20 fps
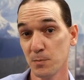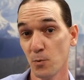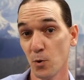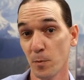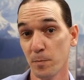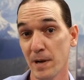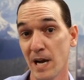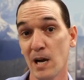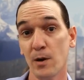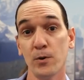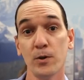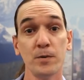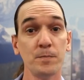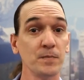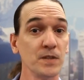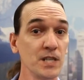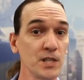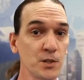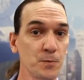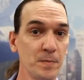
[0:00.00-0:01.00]
more power,
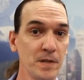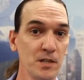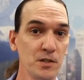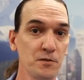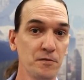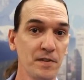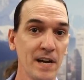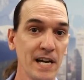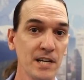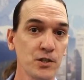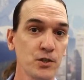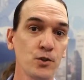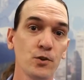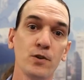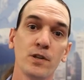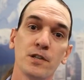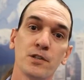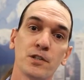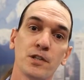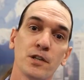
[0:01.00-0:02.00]
it spins faster.
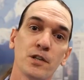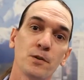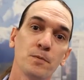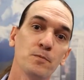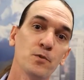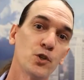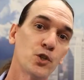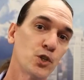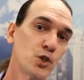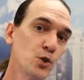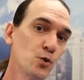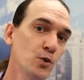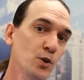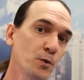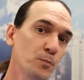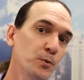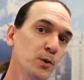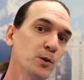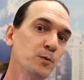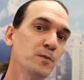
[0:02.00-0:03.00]
It's going to shoot
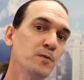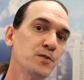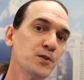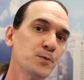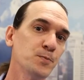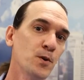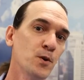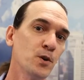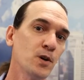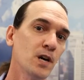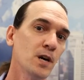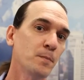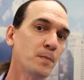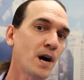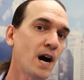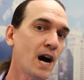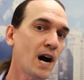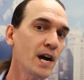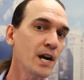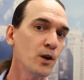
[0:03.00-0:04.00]
your plume of smoke up
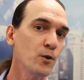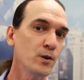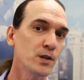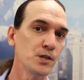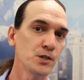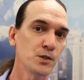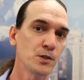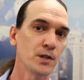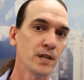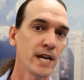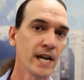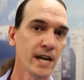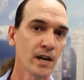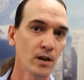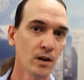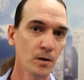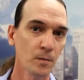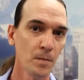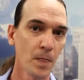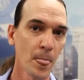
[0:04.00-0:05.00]
higher into the
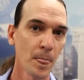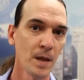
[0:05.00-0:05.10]
air.